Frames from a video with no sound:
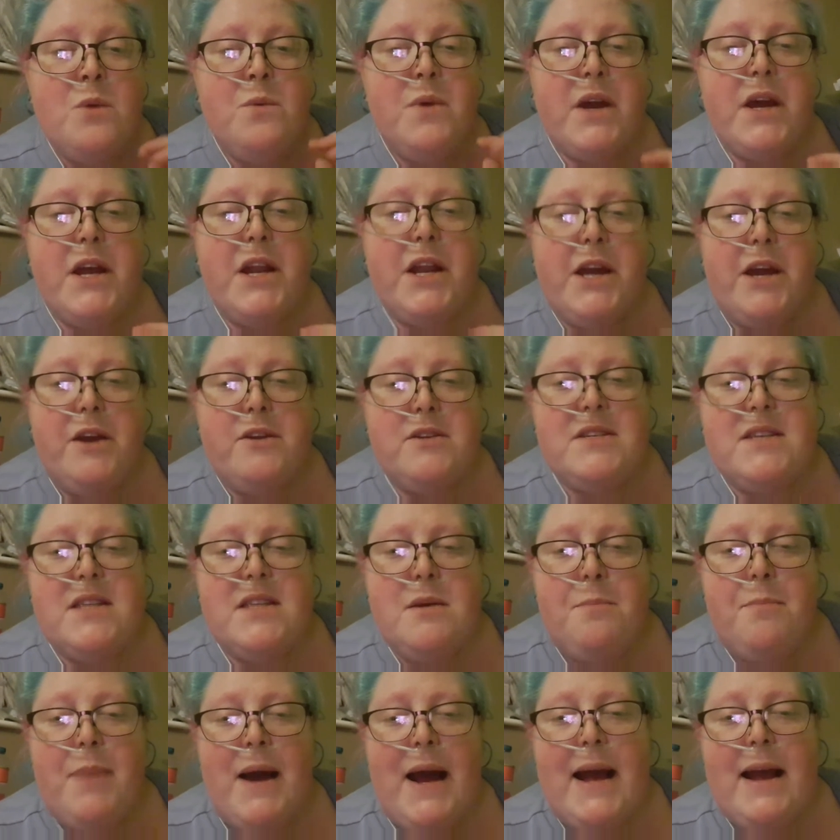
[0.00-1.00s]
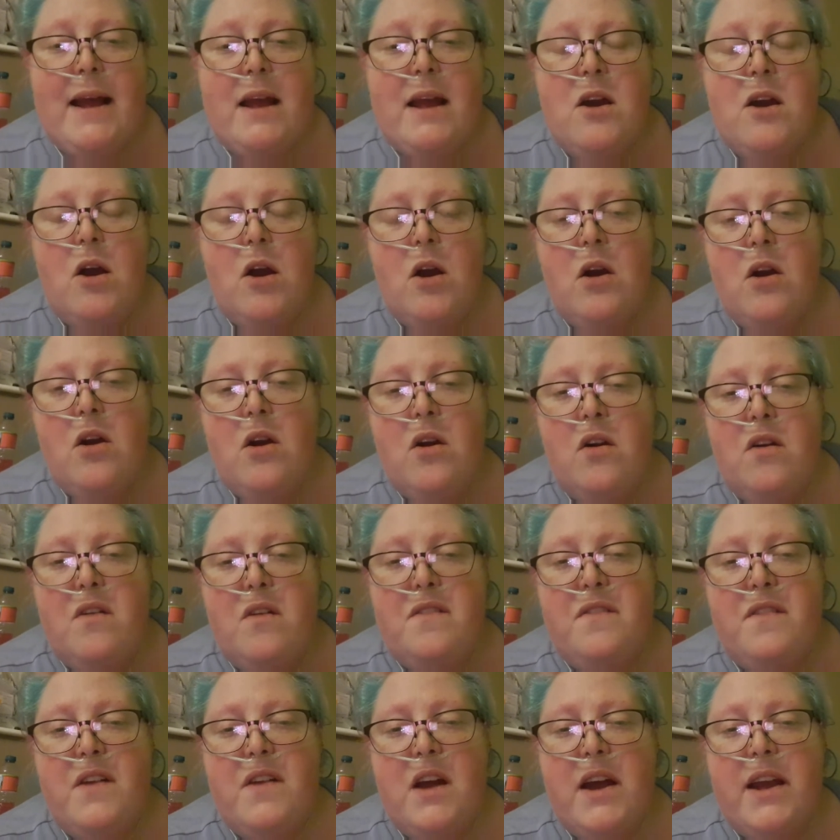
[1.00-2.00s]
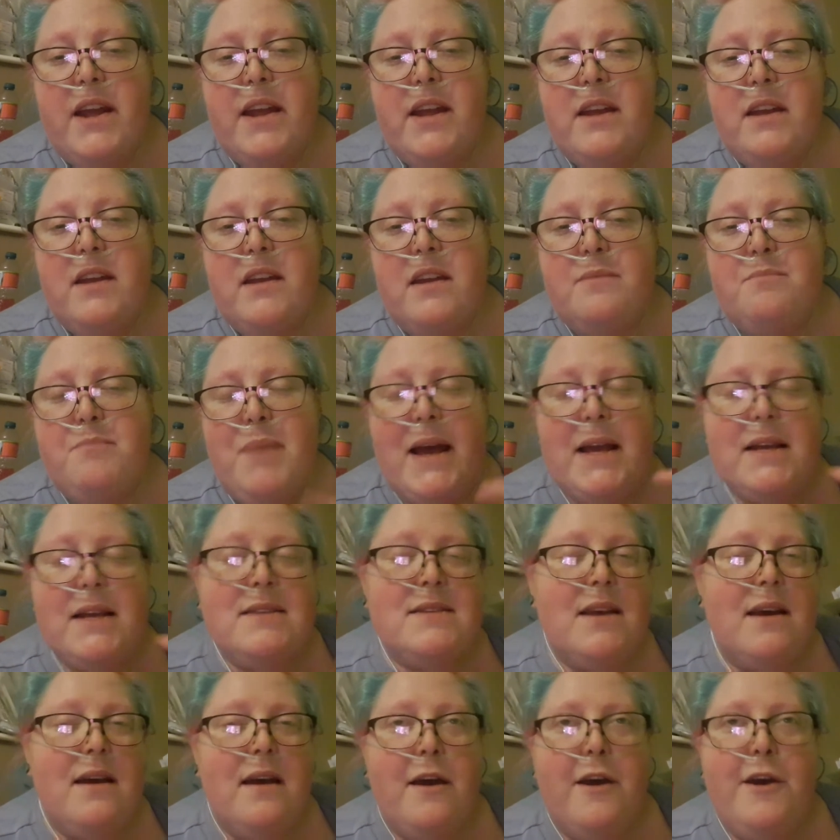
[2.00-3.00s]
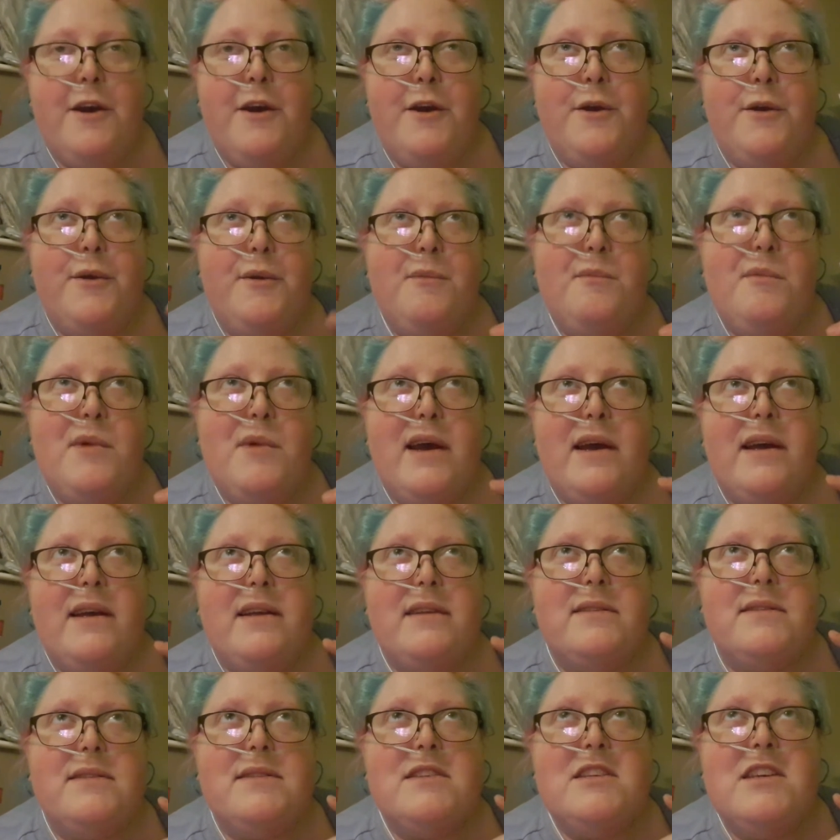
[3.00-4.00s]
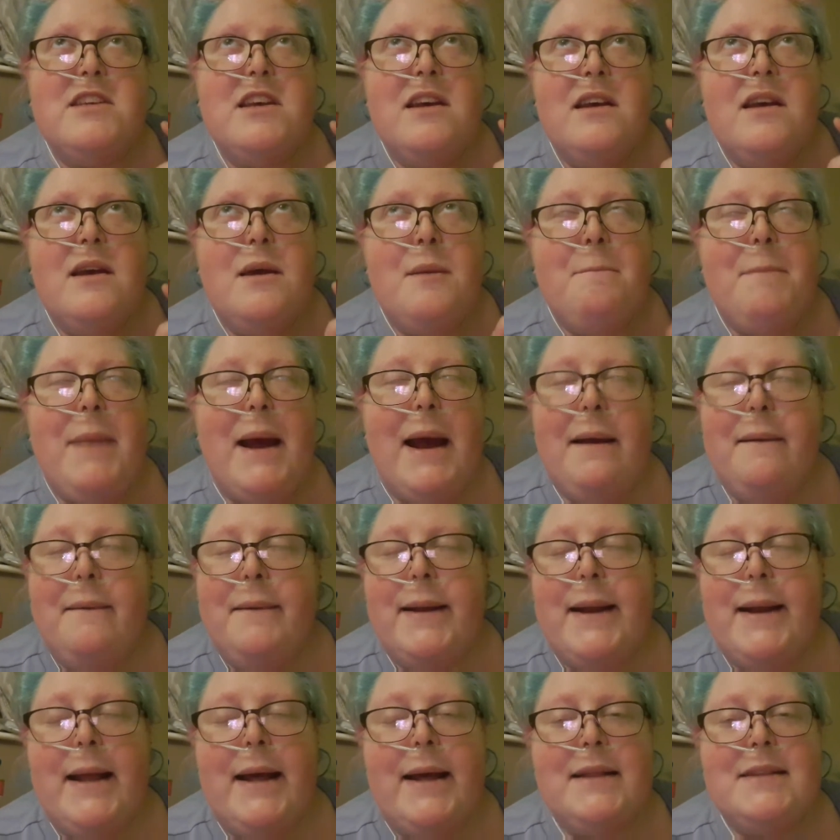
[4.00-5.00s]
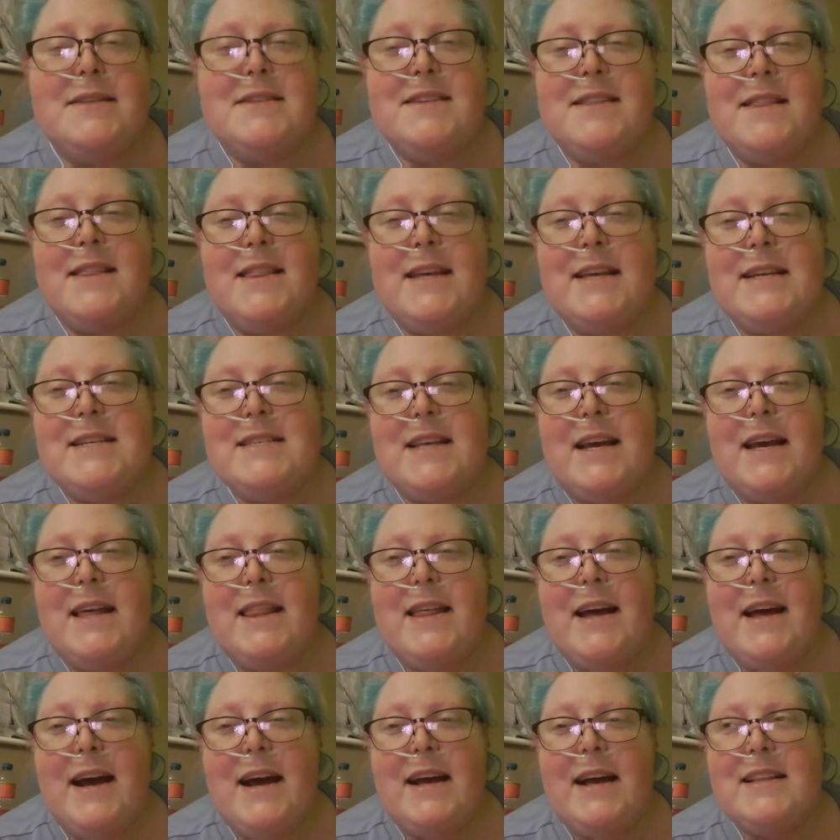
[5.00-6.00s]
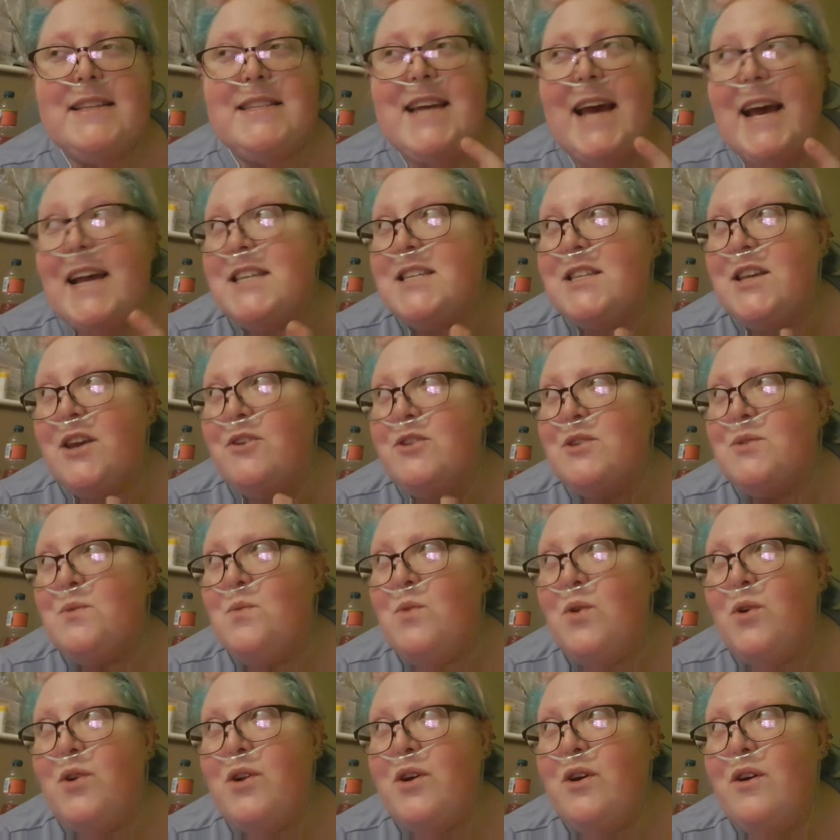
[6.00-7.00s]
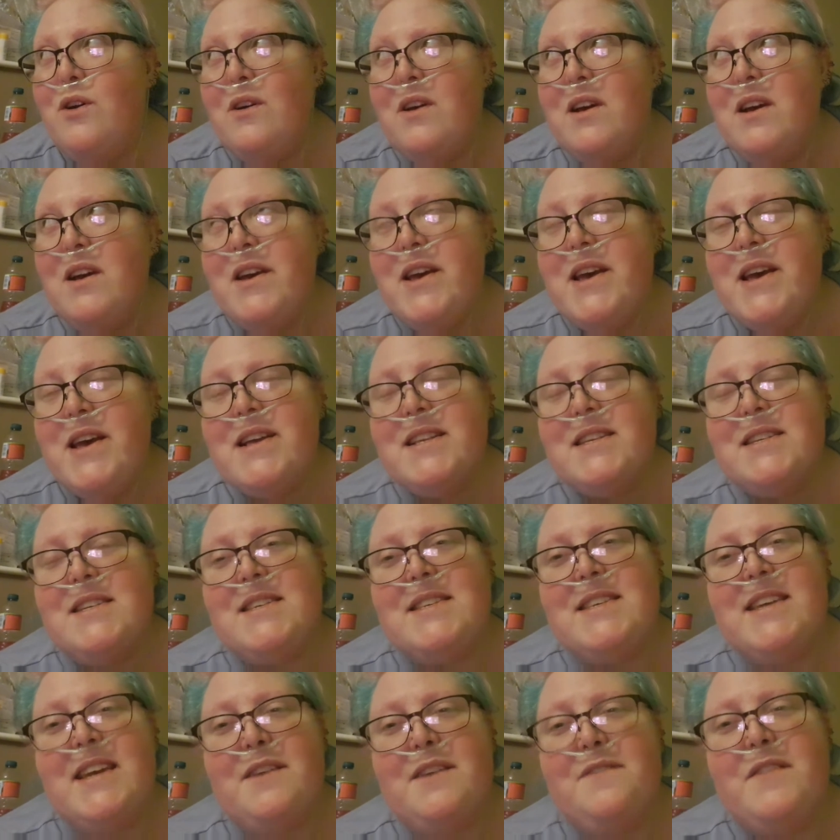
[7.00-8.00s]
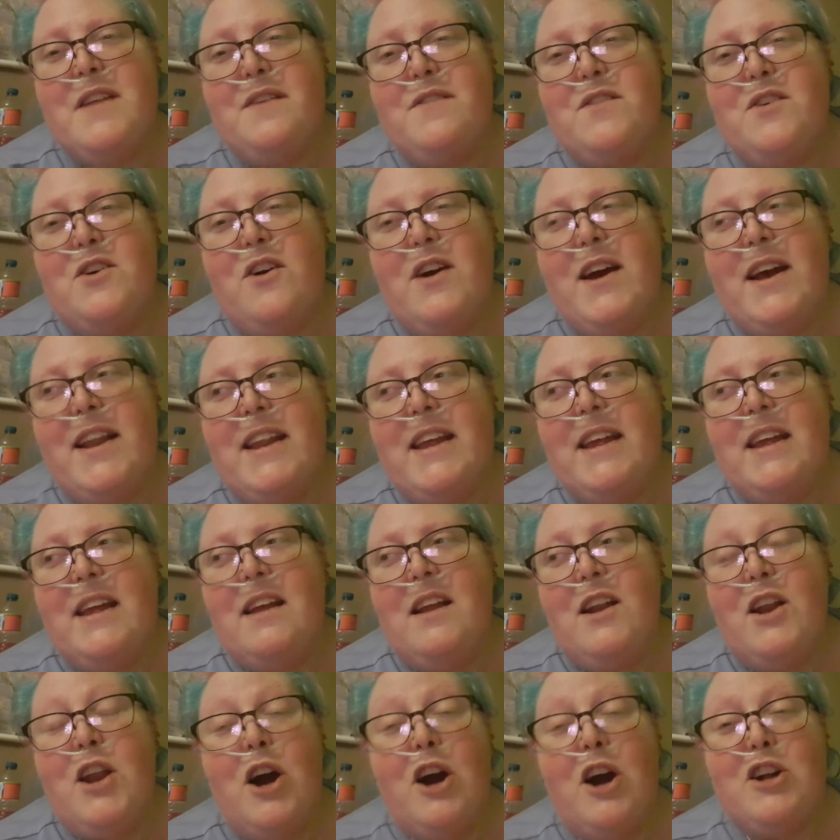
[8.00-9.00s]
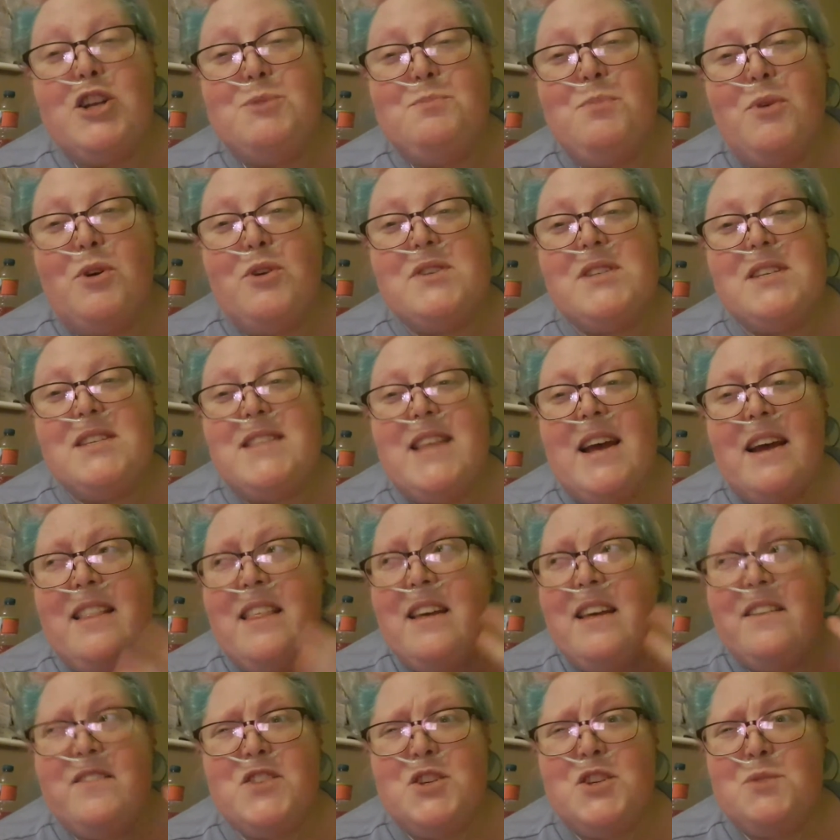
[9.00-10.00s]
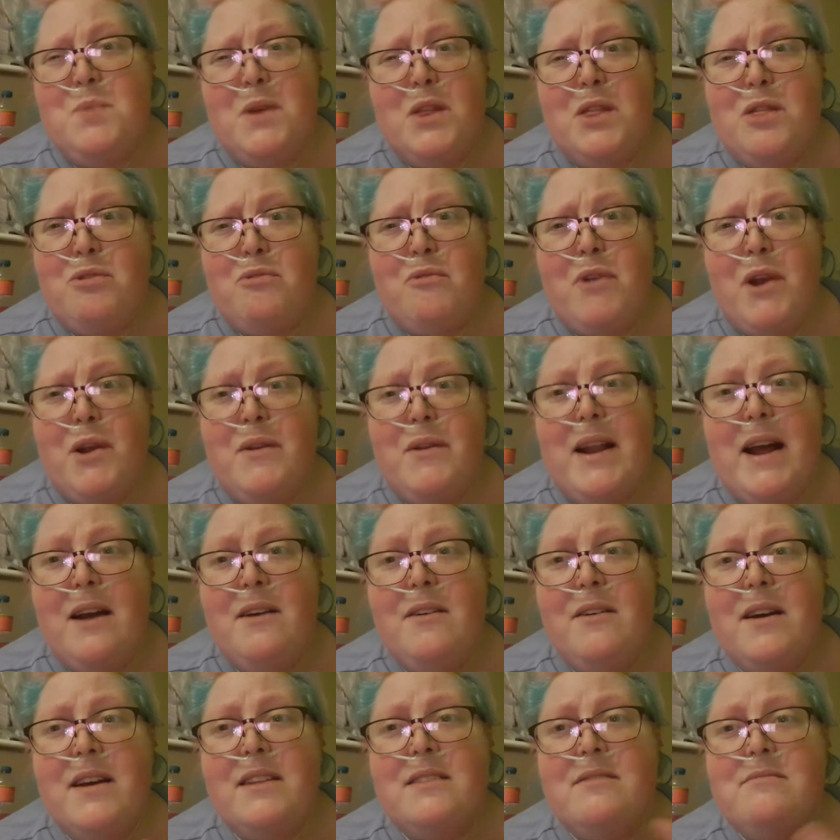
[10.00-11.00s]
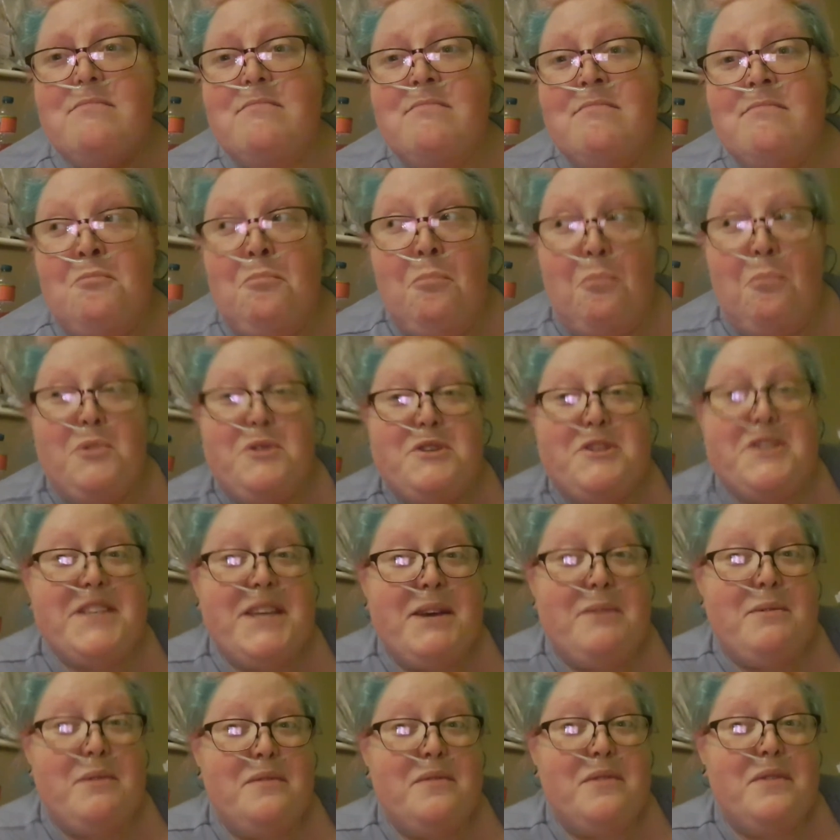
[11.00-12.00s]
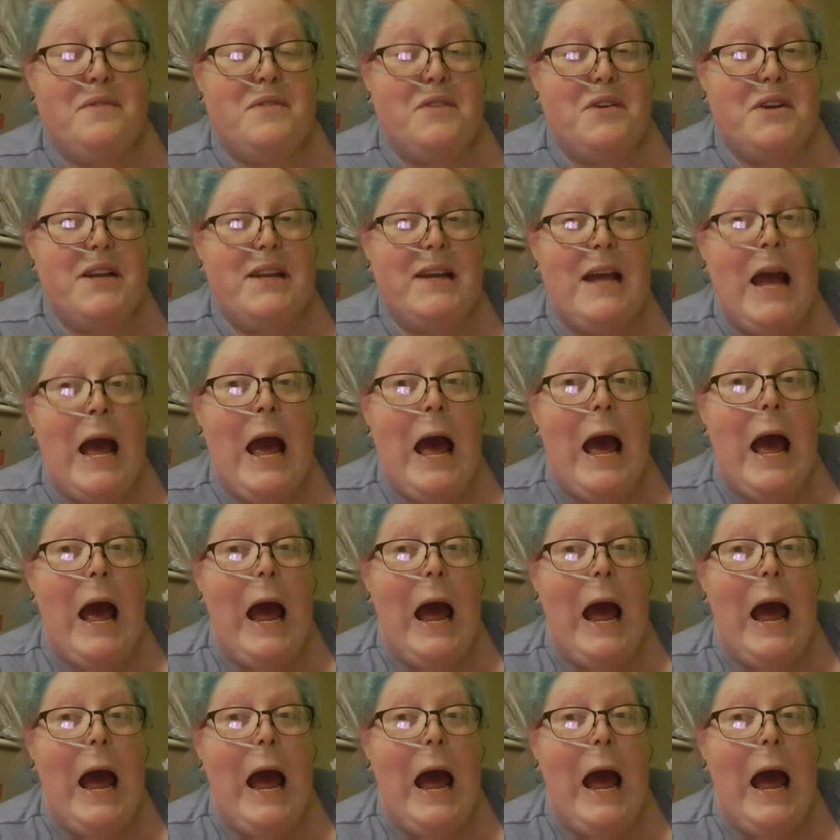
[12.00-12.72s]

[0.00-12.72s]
we're going to go to the back of like Pets at Home and Poundland and things like that, and Tesco's and whatnot, to see if they've got any large boxes there that have just been thrown out, and we'll just get one for free.